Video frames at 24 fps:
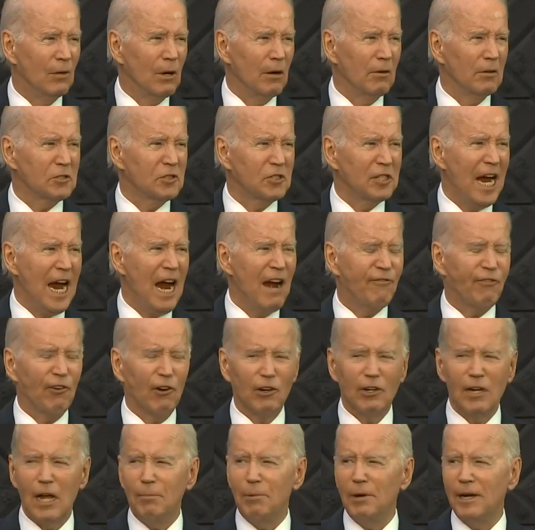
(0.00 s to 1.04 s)
We will stand
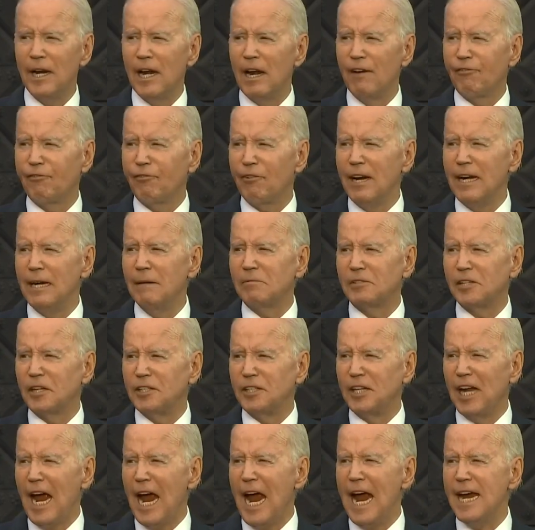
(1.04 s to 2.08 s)
for liberty and freedom
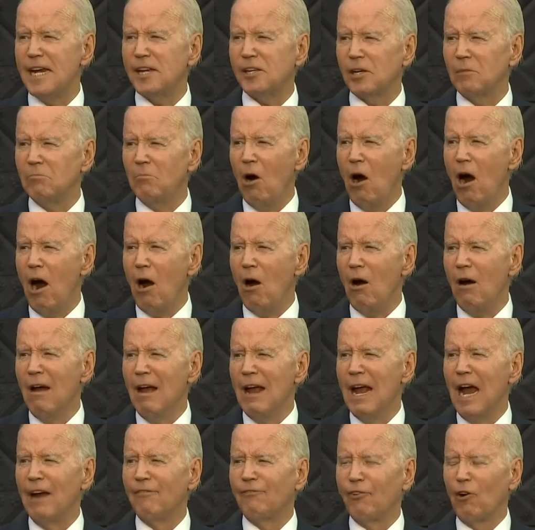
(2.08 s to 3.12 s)
today, tomorrow,
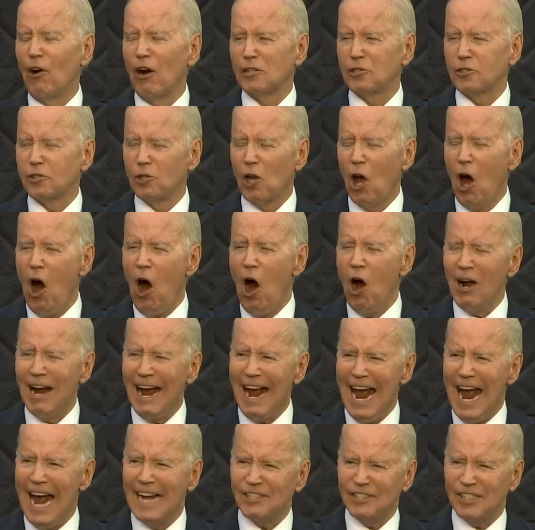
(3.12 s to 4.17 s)
and for as
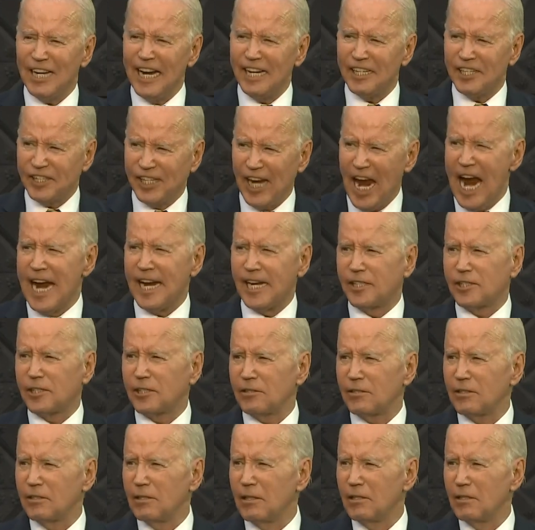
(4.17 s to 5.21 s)
long as it
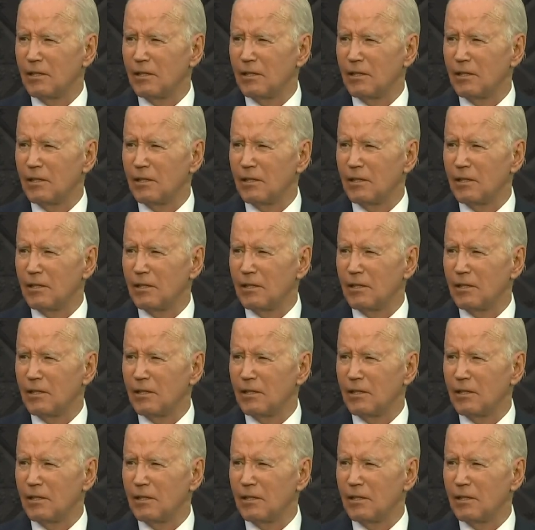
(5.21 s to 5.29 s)
takes.